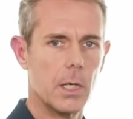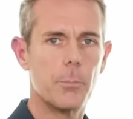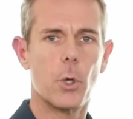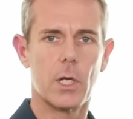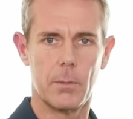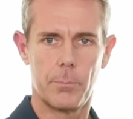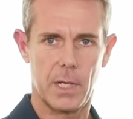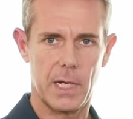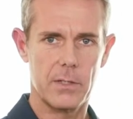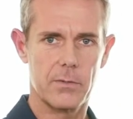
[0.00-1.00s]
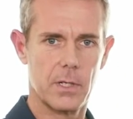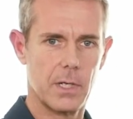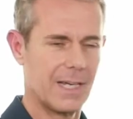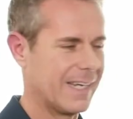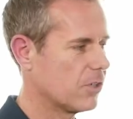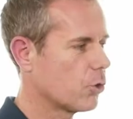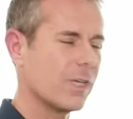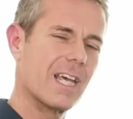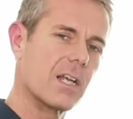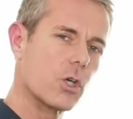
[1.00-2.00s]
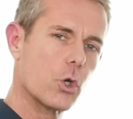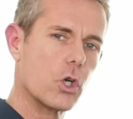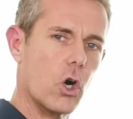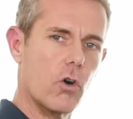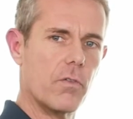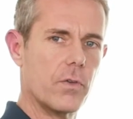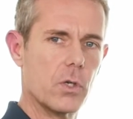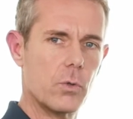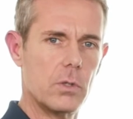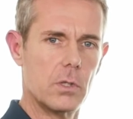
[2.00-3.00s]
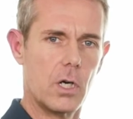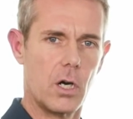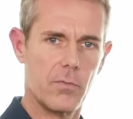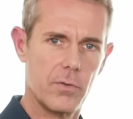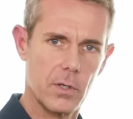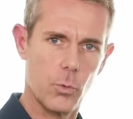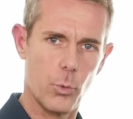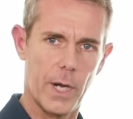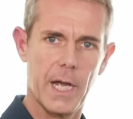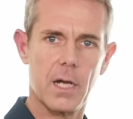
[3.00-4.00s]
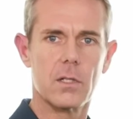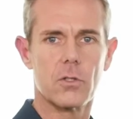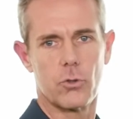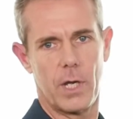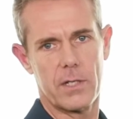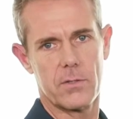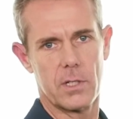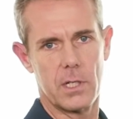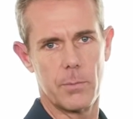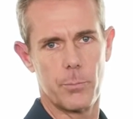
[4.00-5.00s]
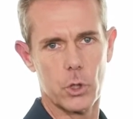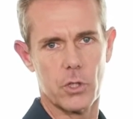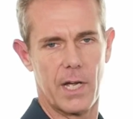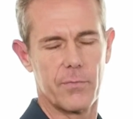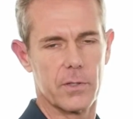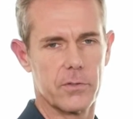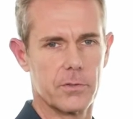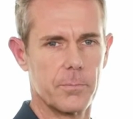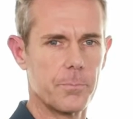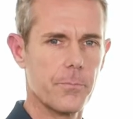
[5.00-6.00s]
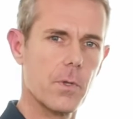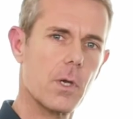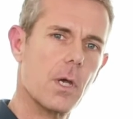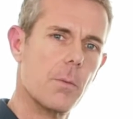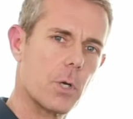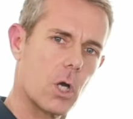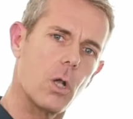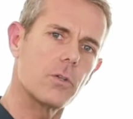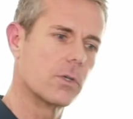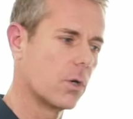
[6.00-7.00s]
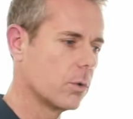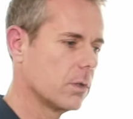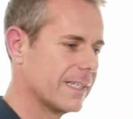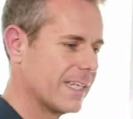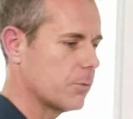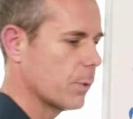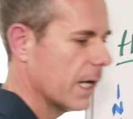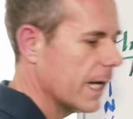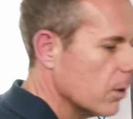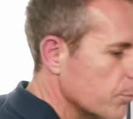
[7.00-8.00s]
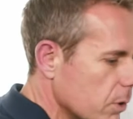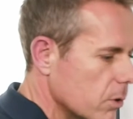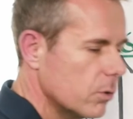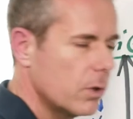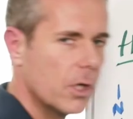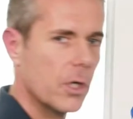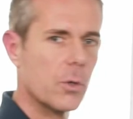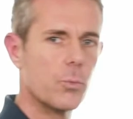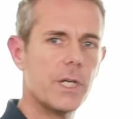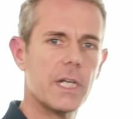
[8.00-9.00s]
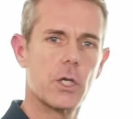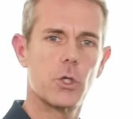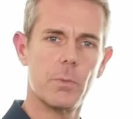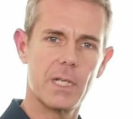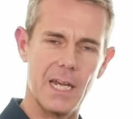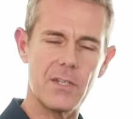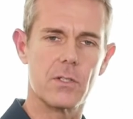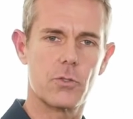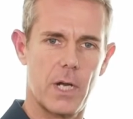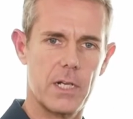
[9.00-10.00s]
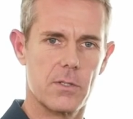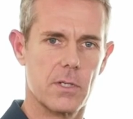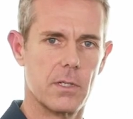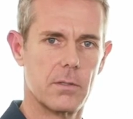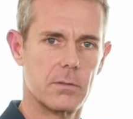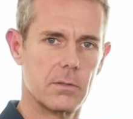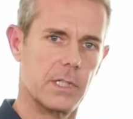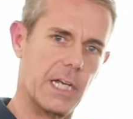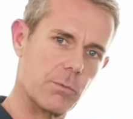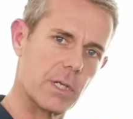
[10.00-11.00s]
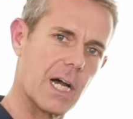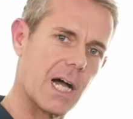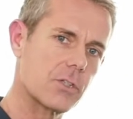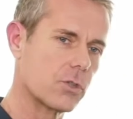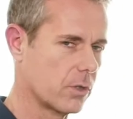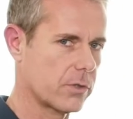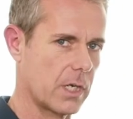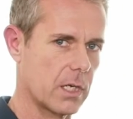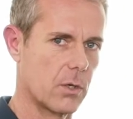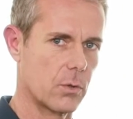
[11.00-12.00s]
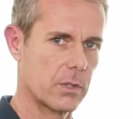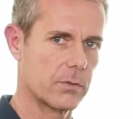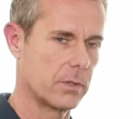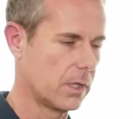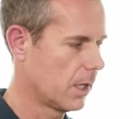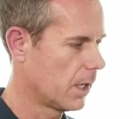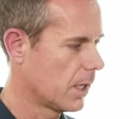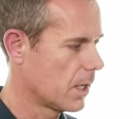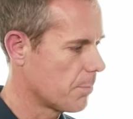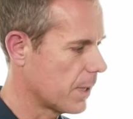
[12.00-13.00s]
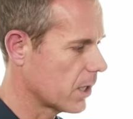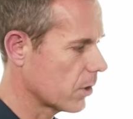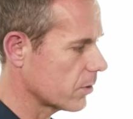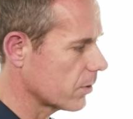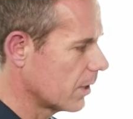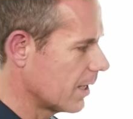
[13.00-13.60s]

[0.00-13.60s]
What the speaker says: put in place so you get a good overview of where to actually put your efforts. But also, this will help you with a communication strategy in regards to your stakeholders. Because